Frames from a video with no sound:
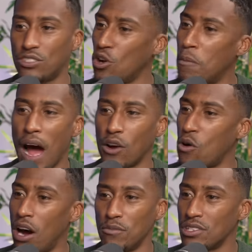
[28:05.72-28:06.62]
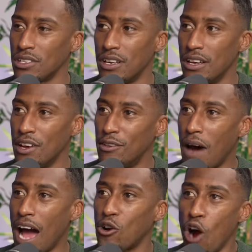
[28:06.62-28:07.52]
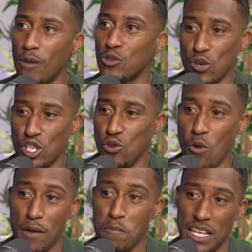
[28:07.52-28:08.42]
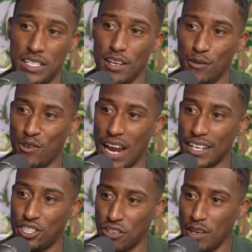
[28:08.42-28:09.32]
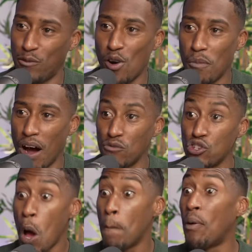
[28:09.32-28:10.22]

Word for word: That's not my what qualms. Then? My qualms was you went missing for like three, four months,